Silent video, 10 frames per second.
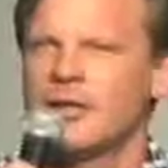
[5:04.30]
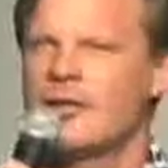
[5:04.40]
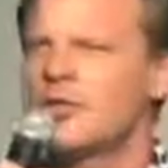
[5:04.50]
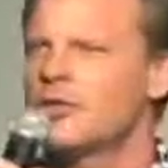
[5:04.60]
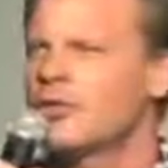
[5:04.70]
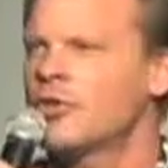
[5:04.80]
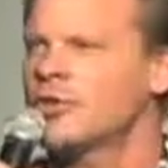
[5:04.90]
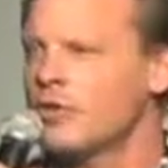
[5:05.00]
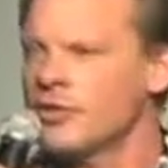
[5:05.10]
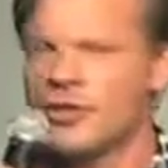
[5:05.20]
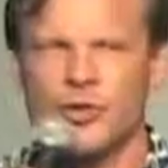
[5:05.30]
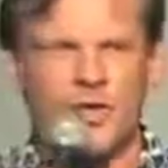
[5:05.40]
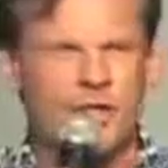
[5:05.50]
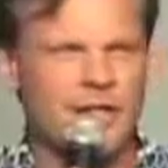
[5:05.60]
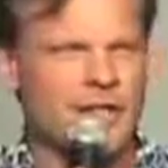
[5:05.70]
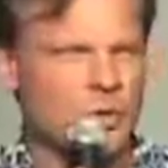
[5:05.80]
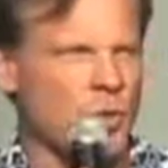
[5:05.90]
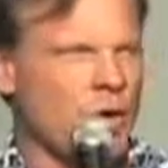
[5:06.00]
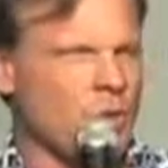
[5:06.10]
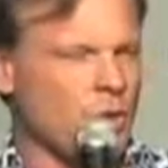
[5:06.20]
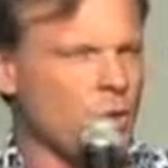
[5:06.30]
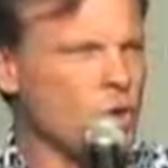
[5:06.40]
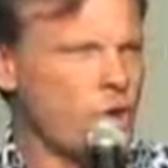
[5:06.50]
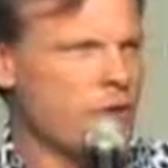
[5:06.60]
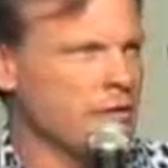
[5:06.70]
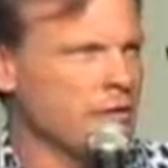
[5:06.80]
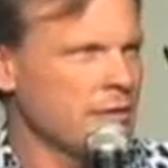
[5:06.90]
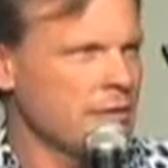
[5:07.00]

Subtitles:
Folks, first of all, there's no such thing as Robin Wood.